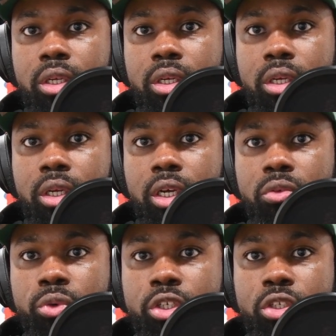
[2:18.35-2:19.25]

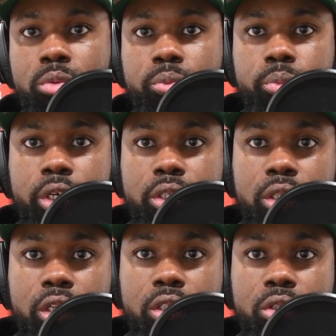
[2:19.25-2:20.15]
and regional bus
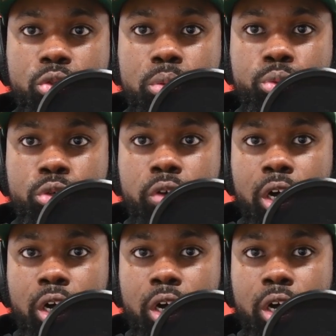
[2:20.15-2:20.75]
station to improve